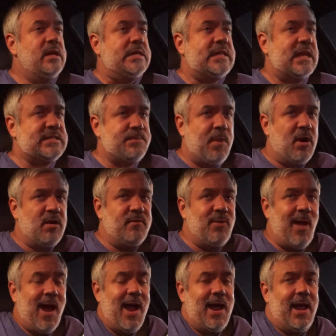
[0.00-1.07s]
that's part of
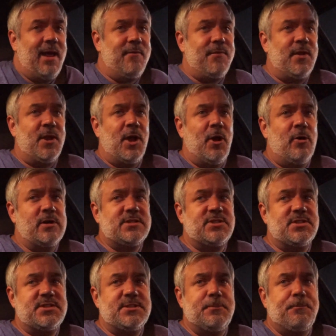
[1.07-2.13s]
life, you know. It's
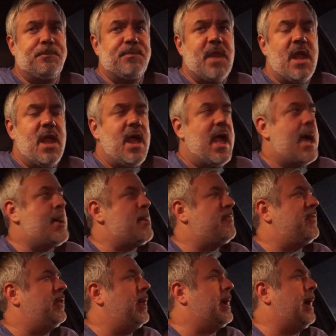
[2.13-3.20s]
just, and I
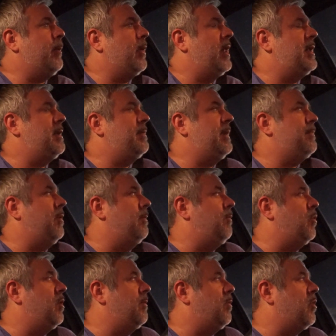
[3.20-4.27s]
feel like I run into people
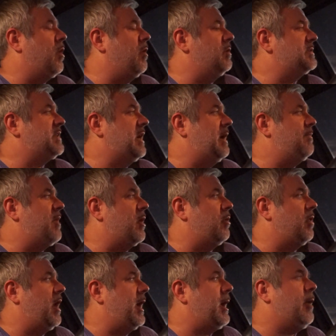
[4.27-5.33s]
more and more all the time that
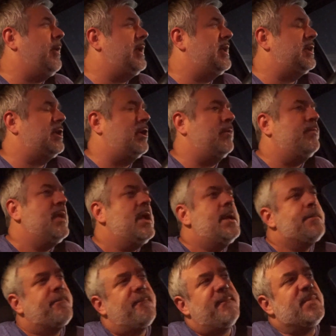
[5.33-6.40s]
are like, oh, I didn't know.
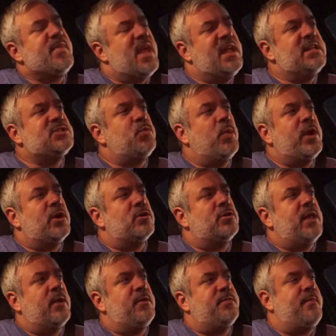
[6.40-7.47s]
And it's weird,
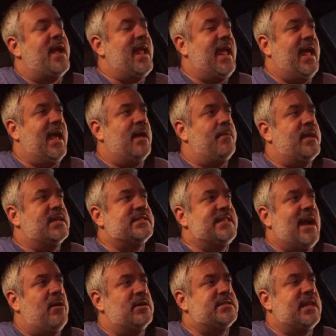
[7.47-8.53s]
like, with my aunt, because
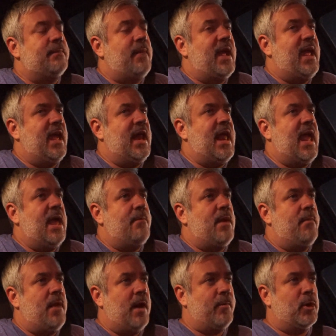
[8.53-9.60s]
now it's like my aunt and
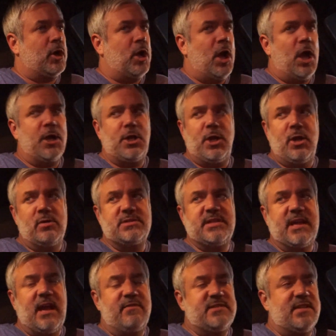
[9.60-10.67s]
my mom are gone. You know, it's
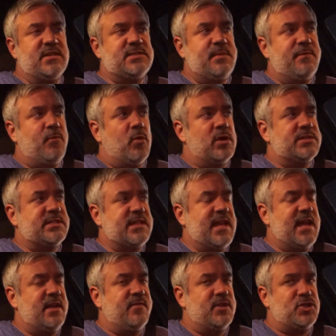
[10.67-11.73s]
like, I've said this before, it's like the
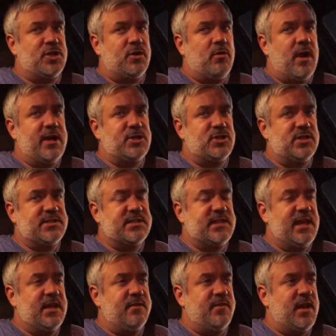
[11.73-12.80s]
end of a generation. It's like
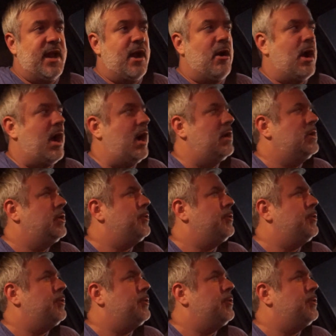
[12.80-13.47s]
the end of an era.